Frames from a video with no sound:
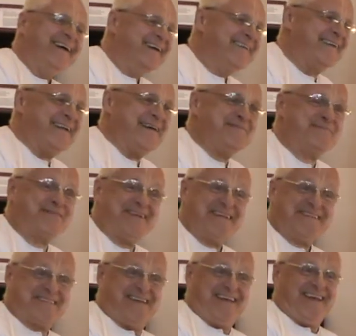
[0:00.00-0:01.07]
What a
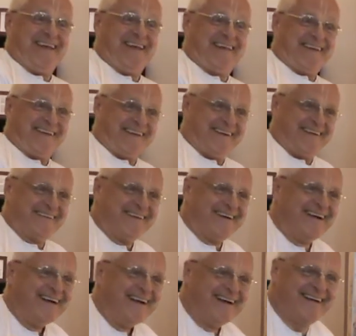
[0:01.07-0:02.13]
preaching, you know.
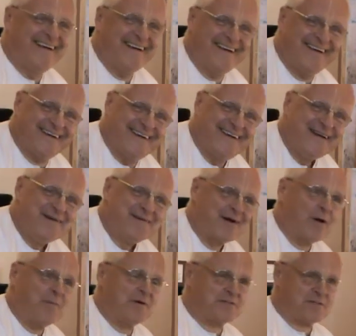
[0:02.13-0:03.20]

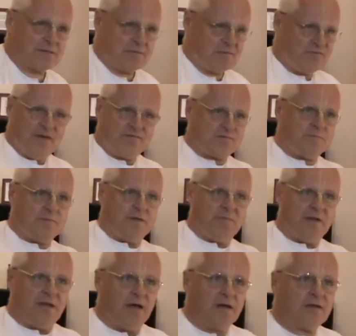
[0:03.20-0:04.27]
Prabhupada said, no, there's so many
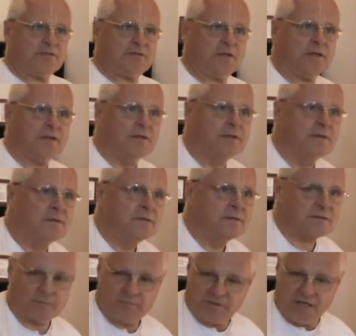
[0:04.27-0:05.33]
mridangas here.
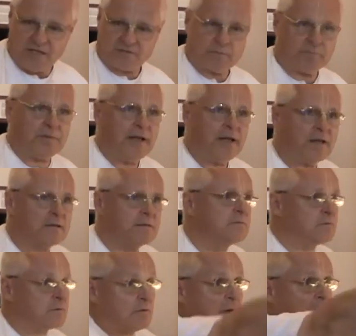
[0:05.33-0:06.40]
Somebody has to play it.
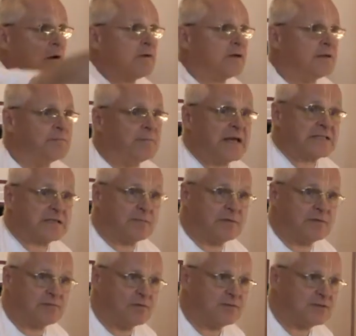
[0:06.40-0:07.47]
So go out and make some
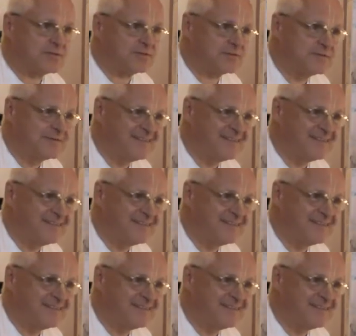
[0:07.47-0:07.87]
devotees.